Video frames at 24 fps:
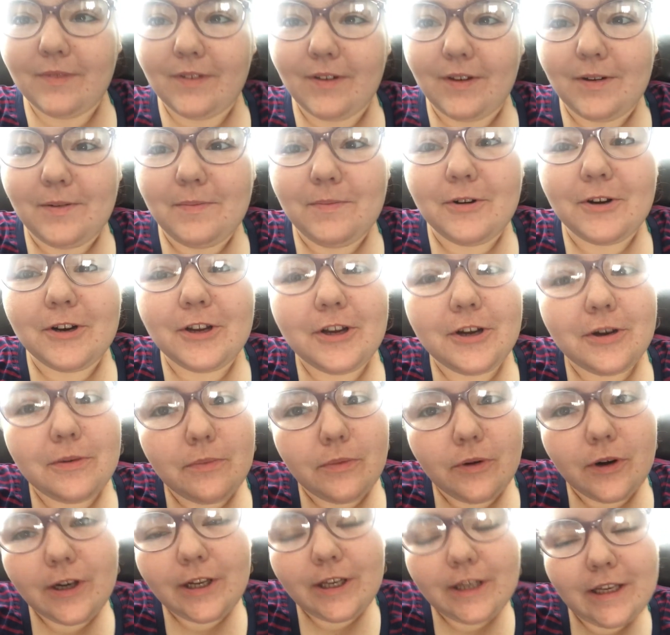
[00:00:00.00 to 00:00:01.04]
Good morning, good
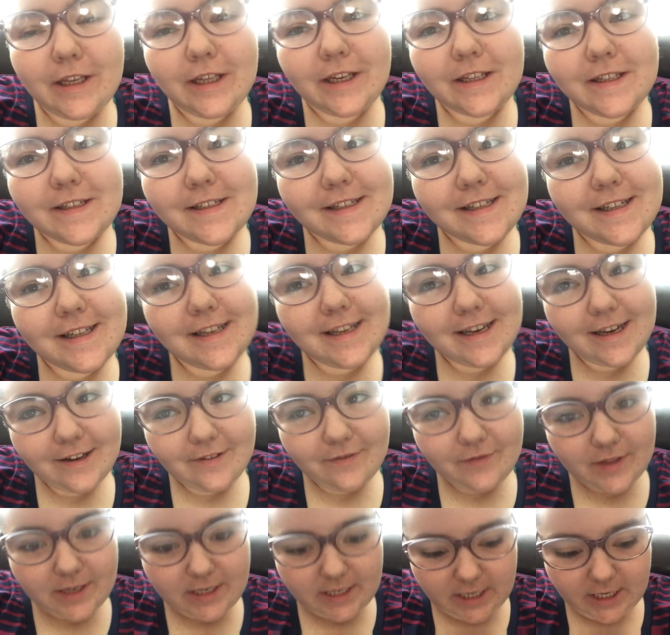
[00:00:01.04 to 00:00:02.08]
morning. It is the day
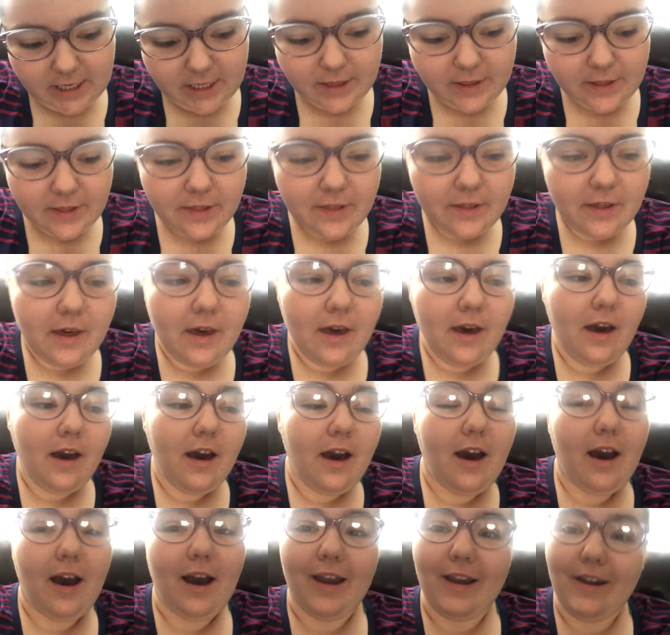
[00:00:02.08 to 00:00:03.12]
of the 10th.
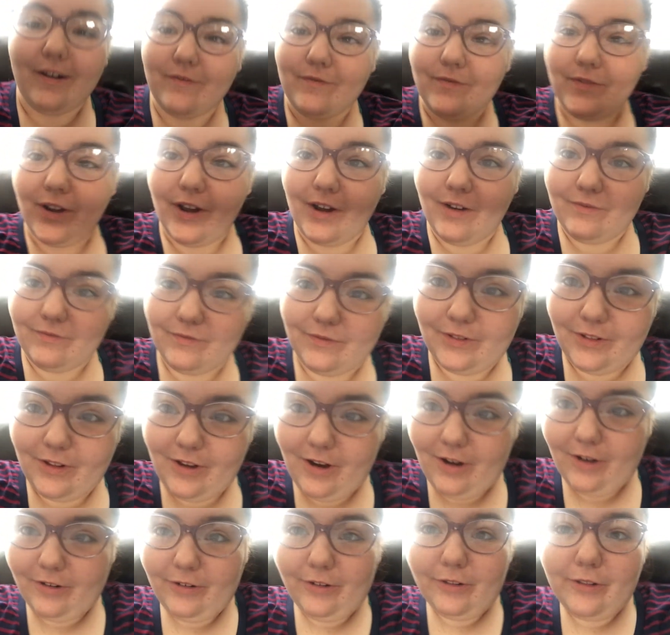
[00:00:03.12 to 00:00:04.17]
I have not
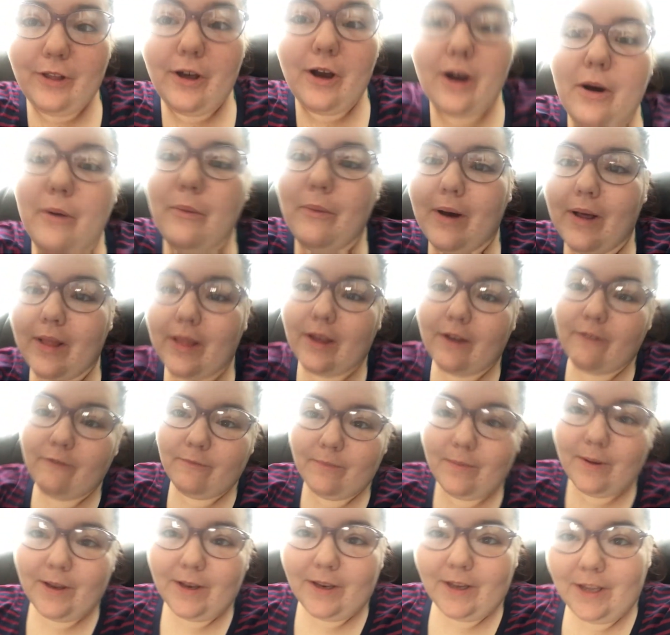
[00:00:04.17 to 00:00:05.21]
vlogged a lot while
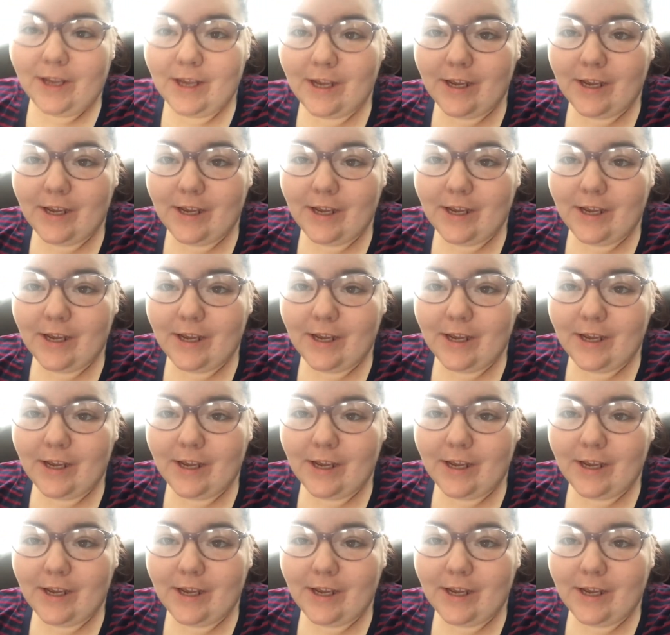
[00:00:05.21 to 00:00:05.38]
I've been